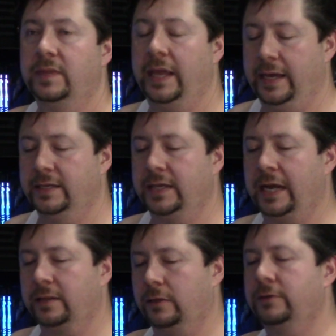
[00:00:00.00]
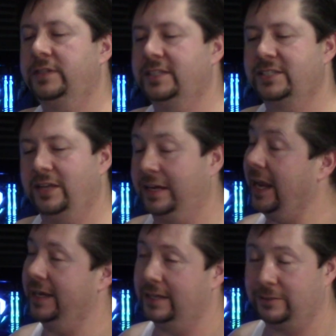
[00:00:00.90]
And I learned this
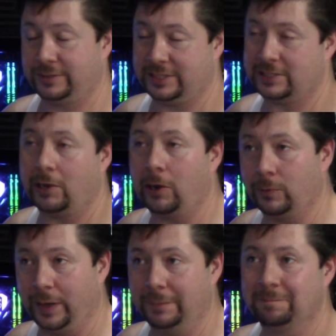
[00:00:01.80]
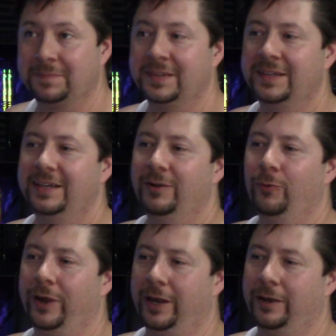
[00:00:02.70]
again, I learned this the hard way,
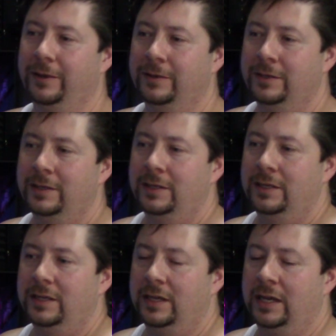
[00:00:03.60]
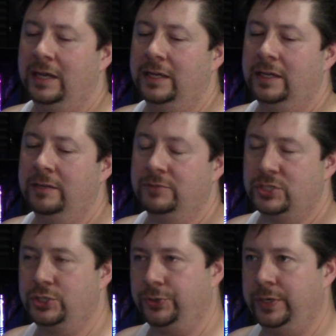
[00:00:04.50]
where it
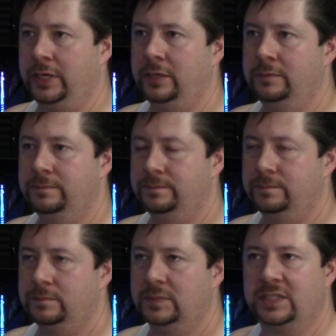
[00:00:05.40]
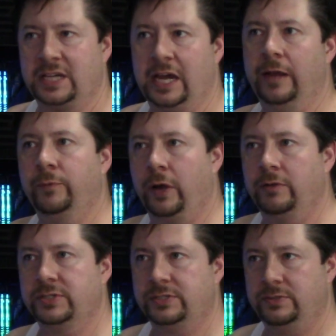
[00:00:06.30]
was during the time where I
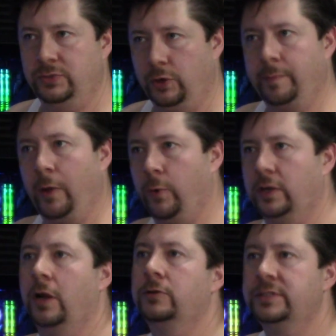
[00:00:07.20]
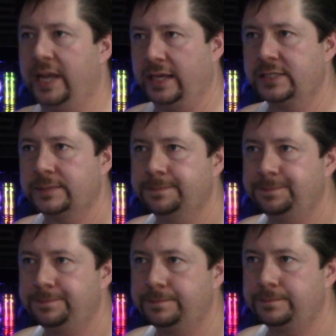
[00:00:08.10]
was doing my 100 days.
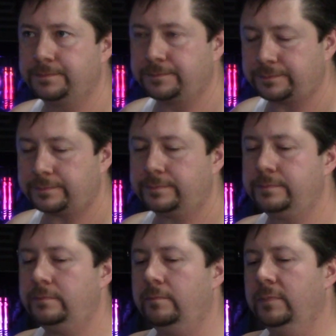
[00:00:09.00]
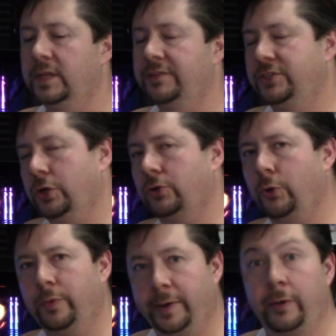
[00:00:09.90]
Mm -hmm. If you don't know
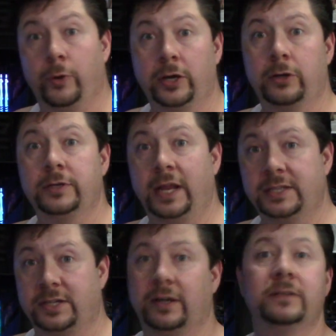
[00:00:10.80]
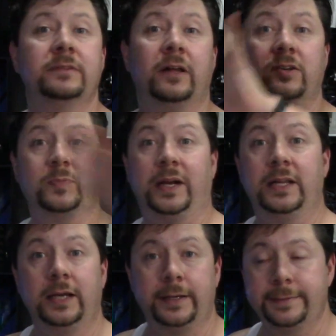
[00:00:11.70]
what my 100 days are, I'll explain
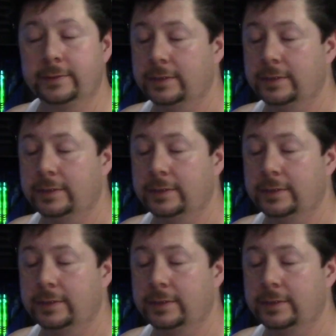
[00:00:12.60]
it later.